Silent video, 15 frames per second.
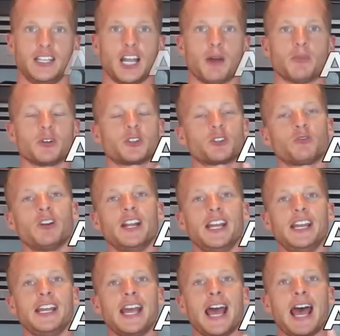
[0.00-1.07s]
Number
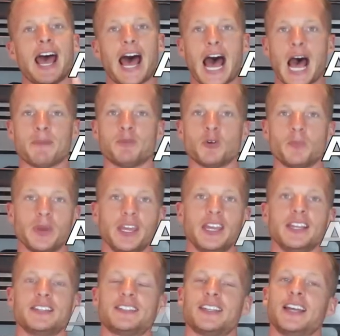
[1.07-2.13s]
three,
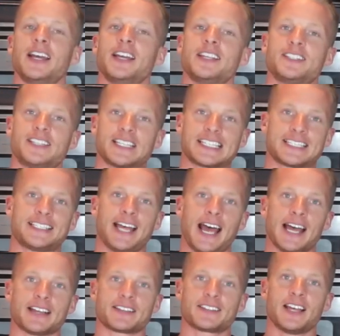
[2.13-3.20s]
Applebee's
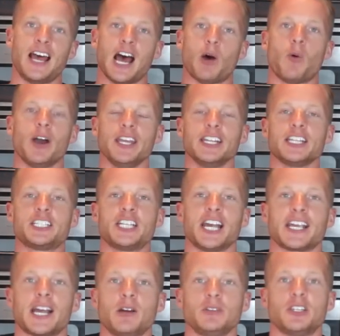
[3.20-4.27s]
success. I want you to
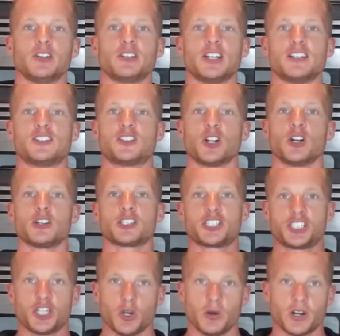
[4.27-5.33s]
check out their dessert
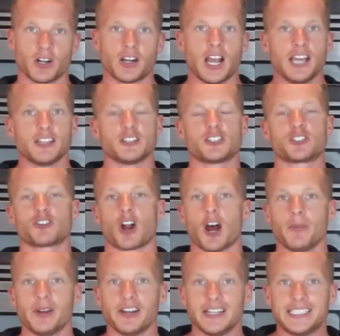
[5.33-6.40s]
shooter, the
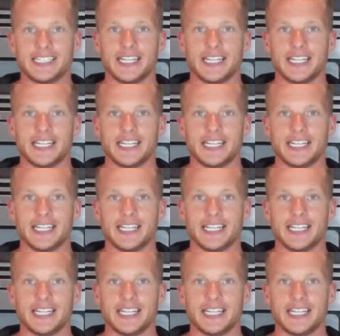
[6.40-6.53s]
strawberry